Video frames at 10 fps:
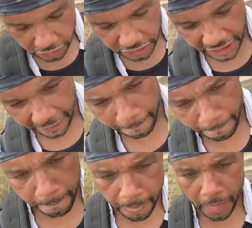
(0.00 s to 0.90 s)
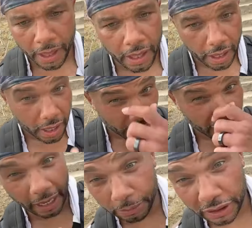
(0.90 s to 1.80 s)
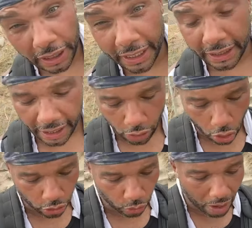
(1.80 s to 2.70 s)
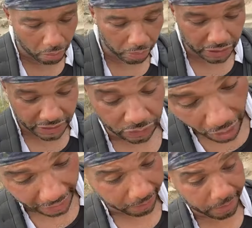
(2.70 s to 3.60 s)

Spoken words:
of shit, and I'm just gonna call her a white woman because she's white,